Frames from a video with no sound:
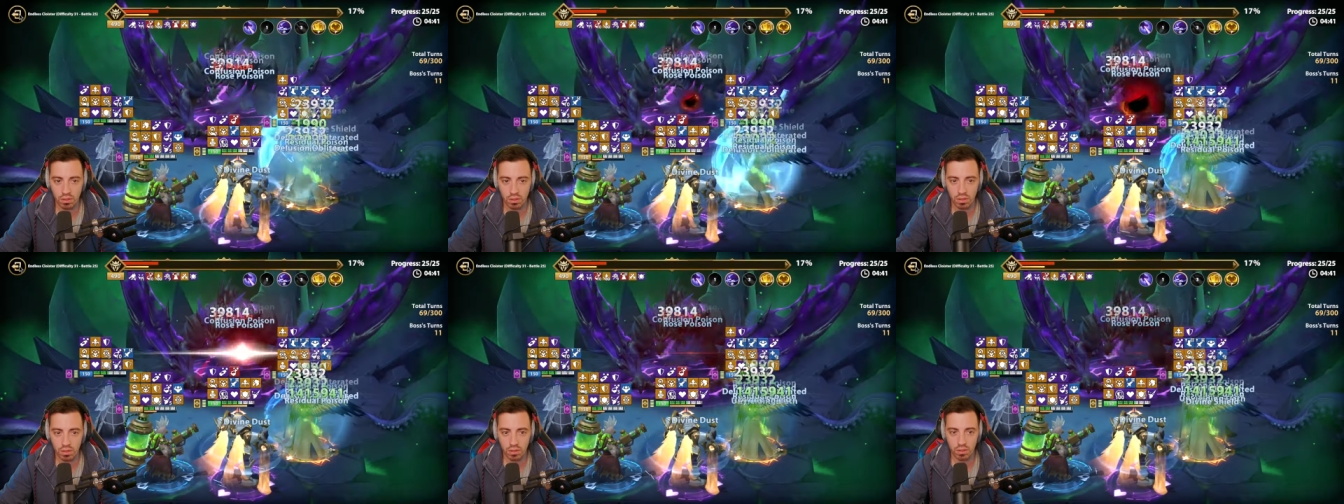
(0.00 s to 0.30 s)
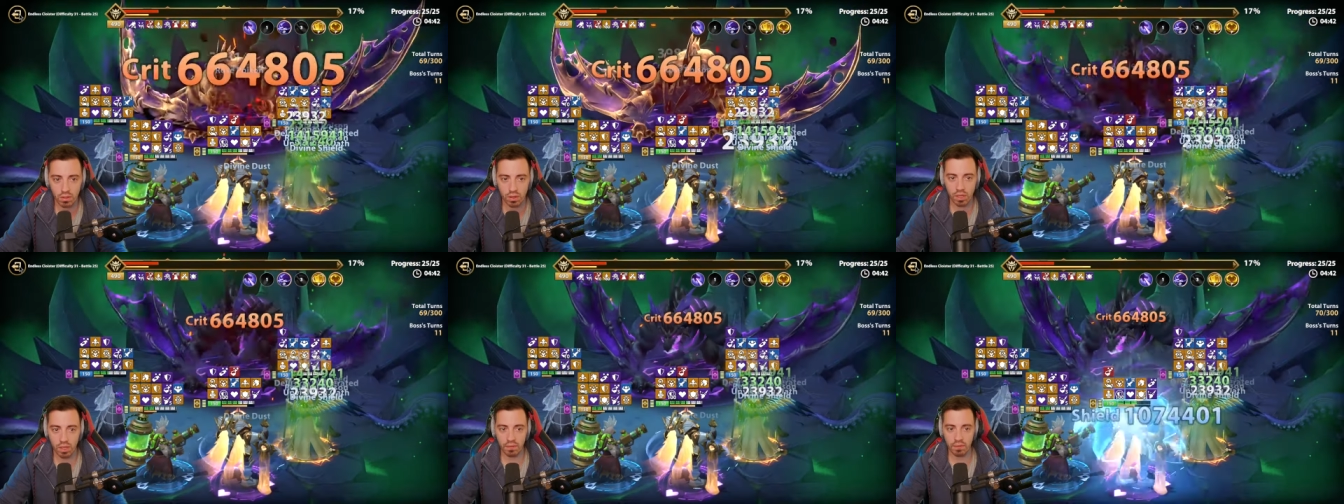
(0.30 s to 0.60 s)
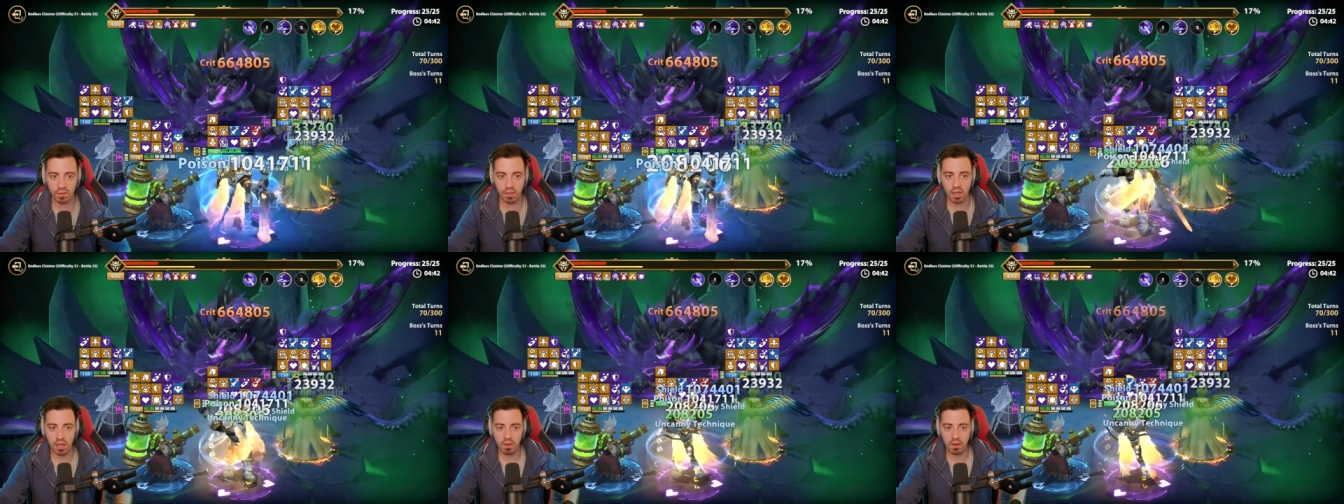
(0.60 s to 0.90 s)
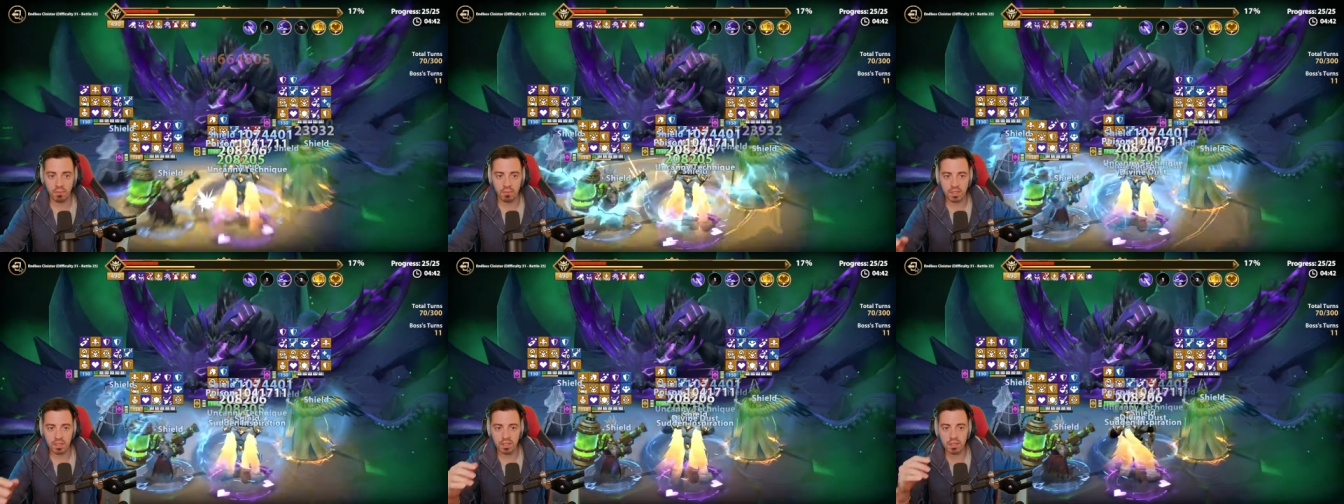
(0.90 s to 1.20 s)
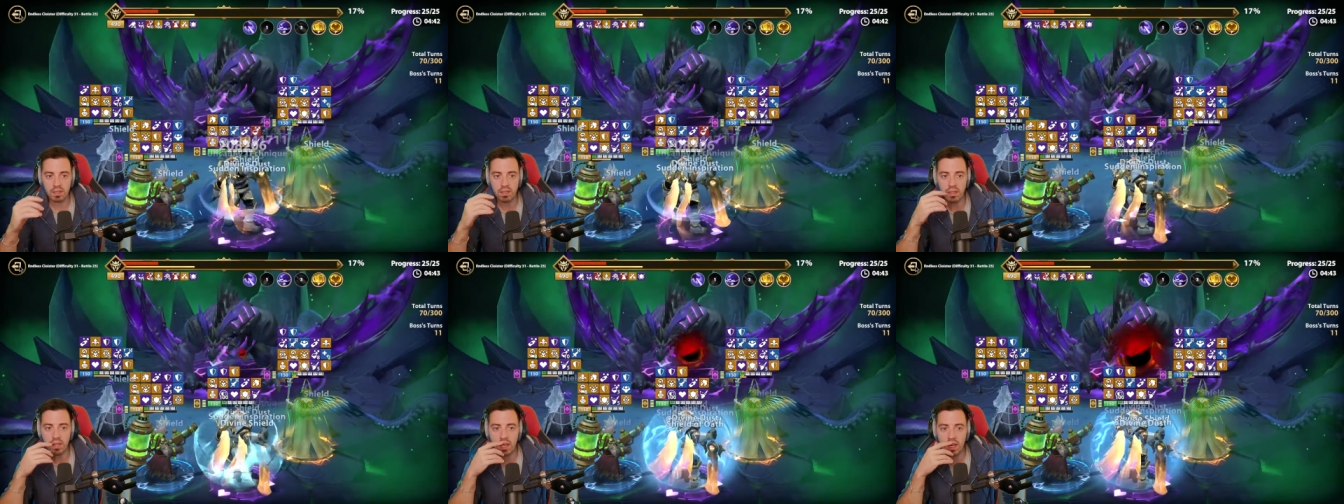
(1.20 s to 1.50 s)
Okay, for now I'm
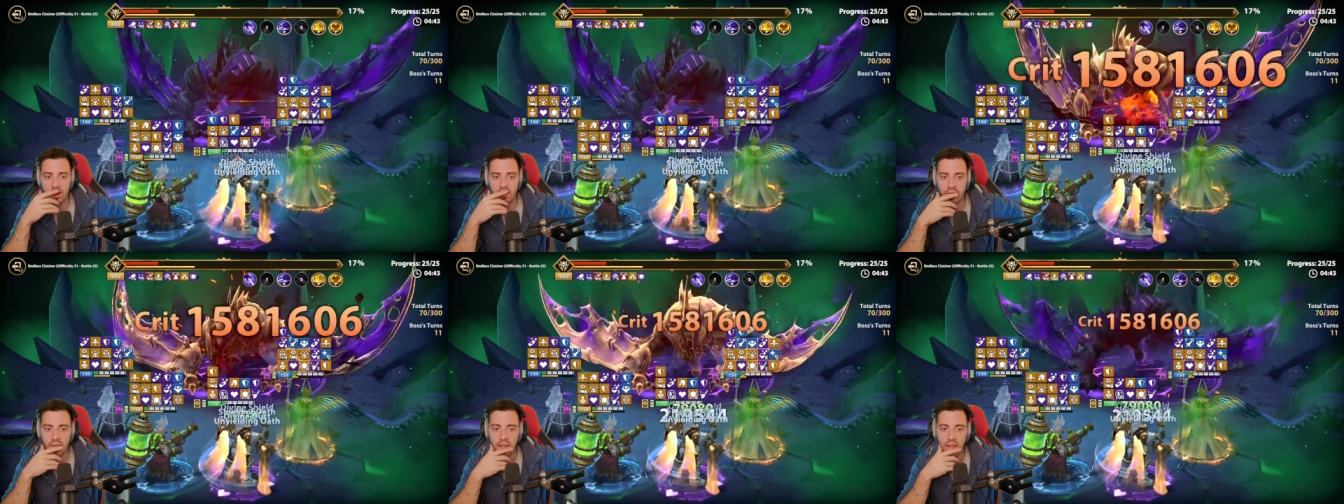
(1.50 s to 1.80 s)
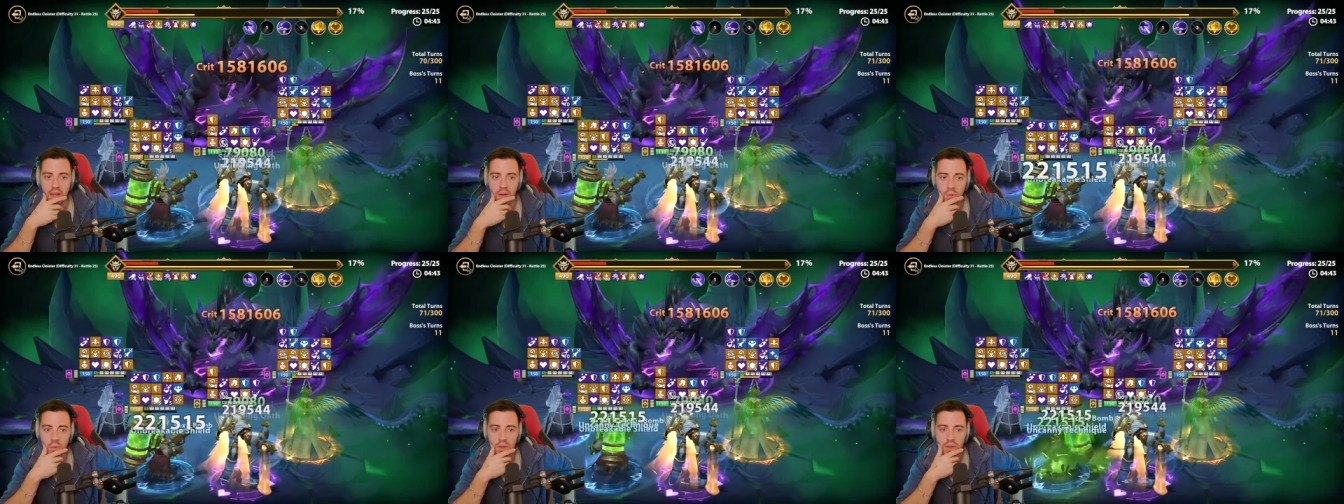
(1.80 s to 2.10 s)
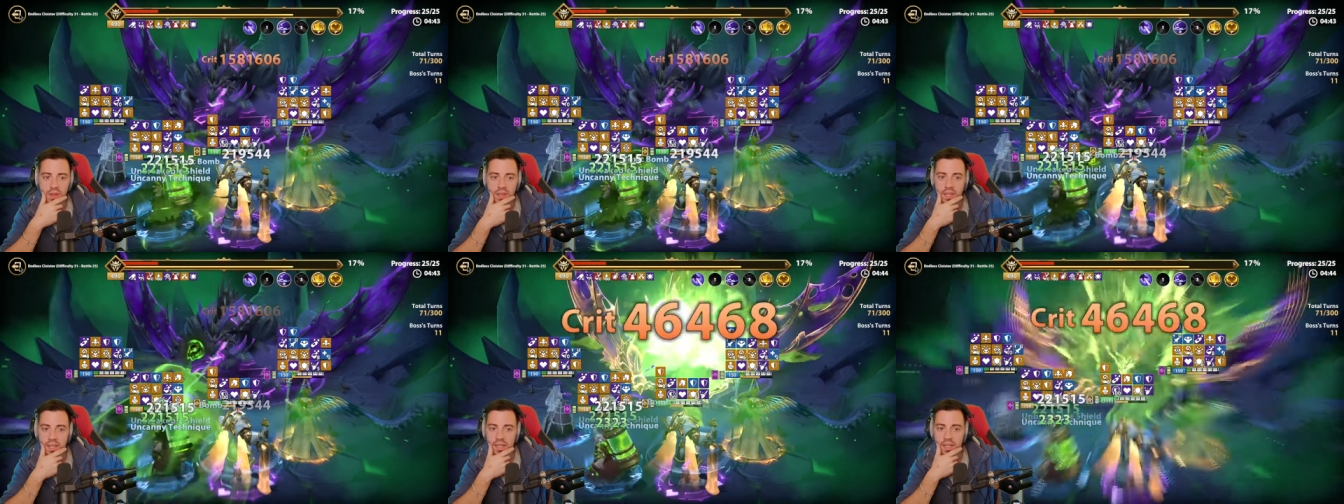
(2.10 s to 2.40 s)
still alive. Can I win that?